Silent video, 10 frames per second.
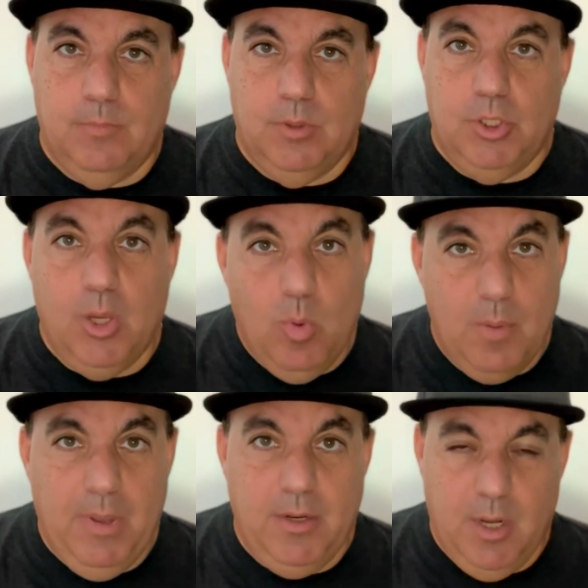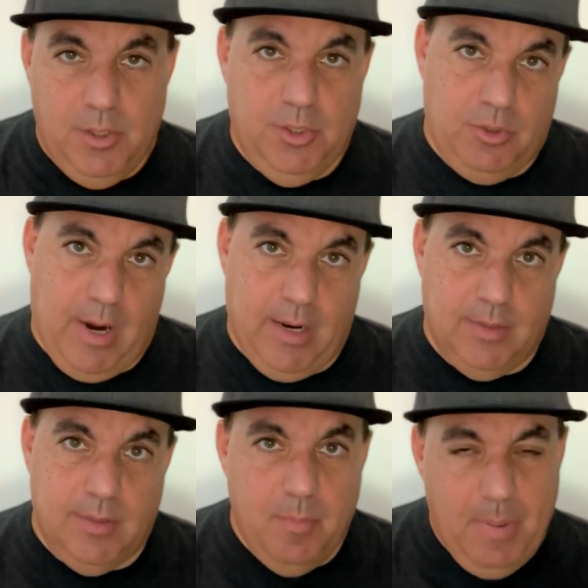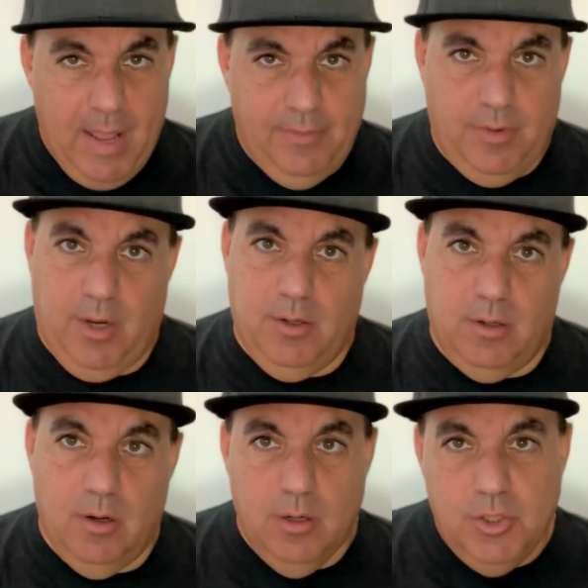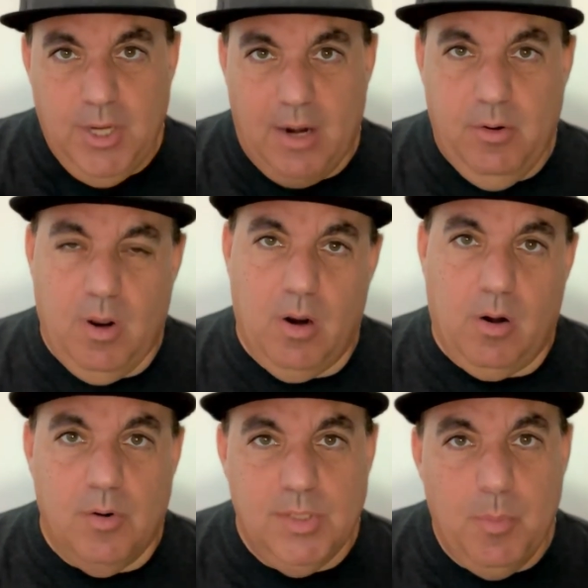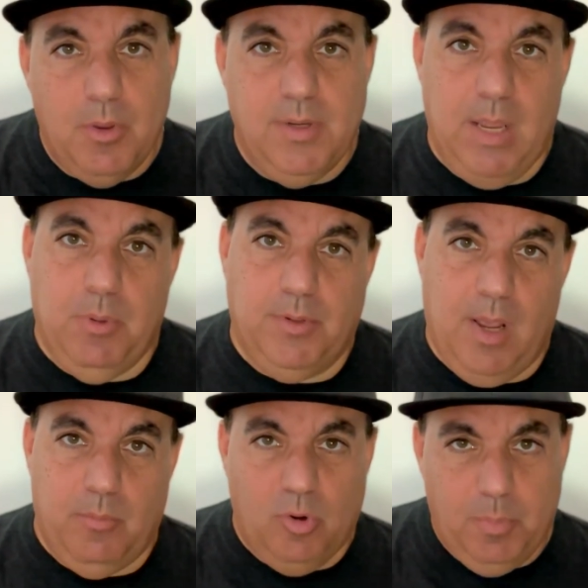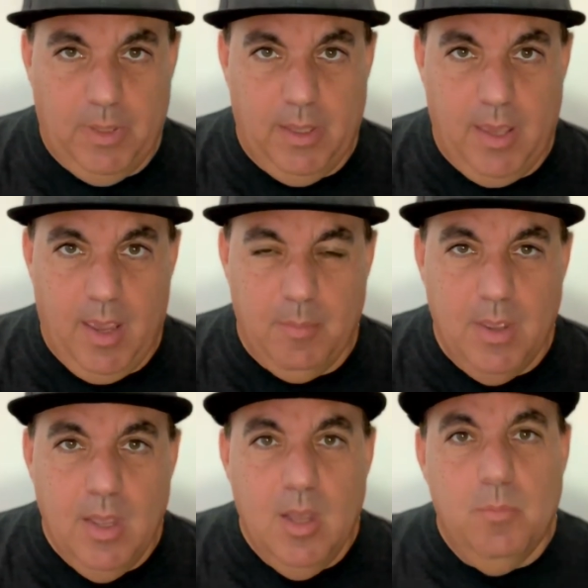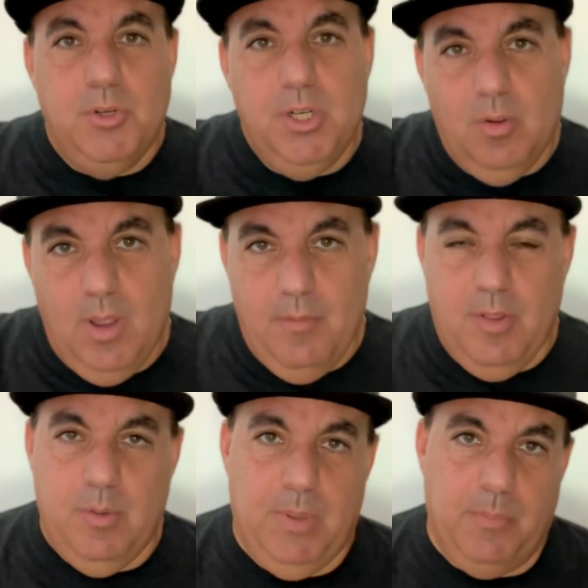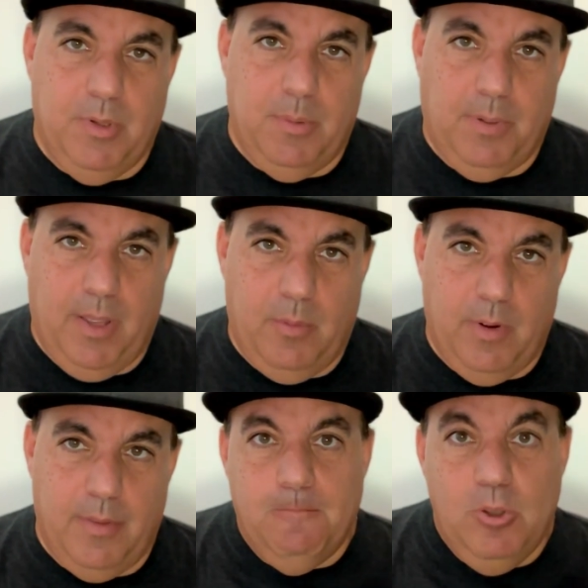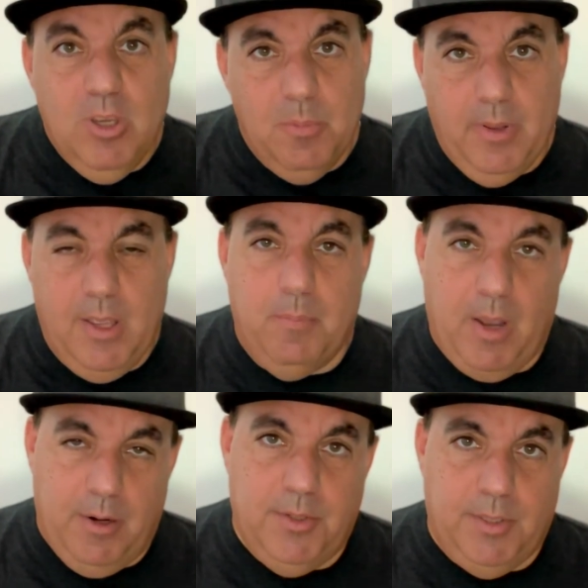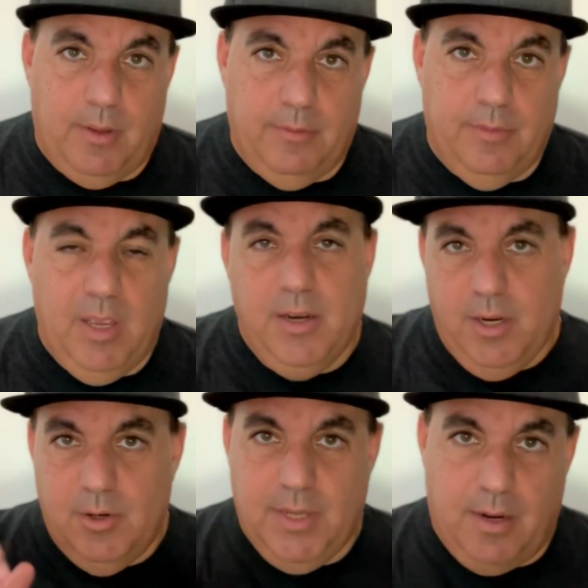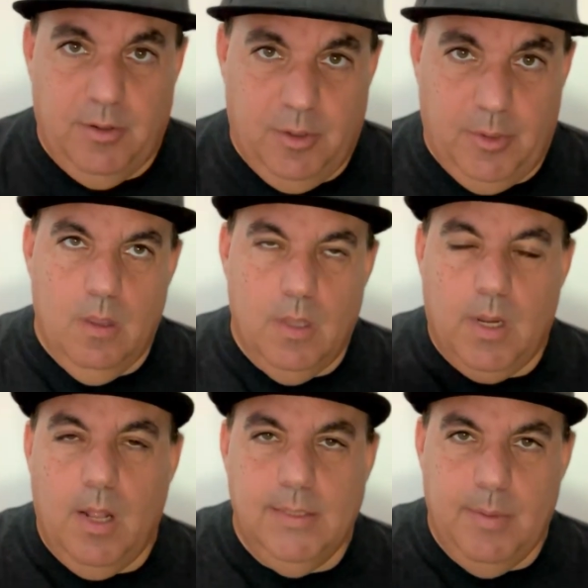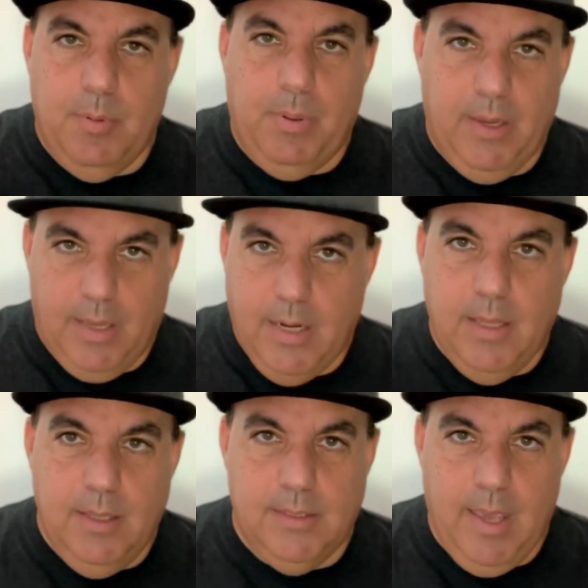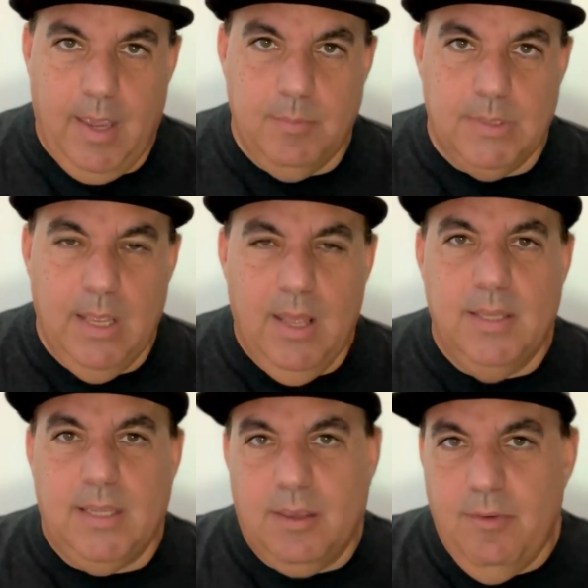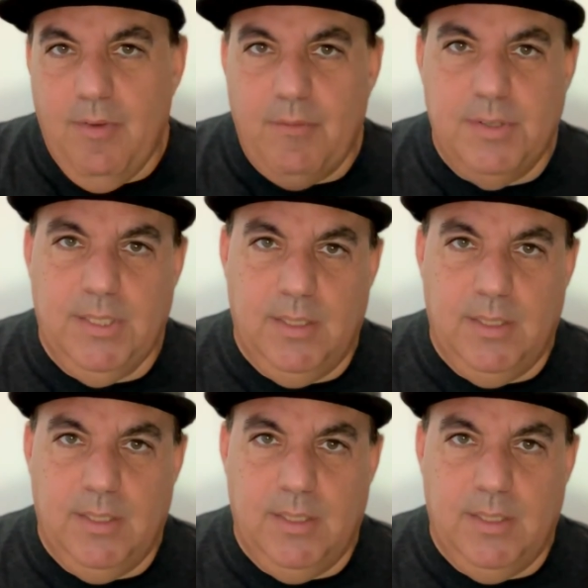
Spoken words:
So you want to play Dungeons & Dragons, Pathfinder, Shadowdark, or some other tabletop role-playing game, but you don't have other people to play with. You can play it by yourself, and here's how to do it. The concept of playing any of these games is like if you've ever seen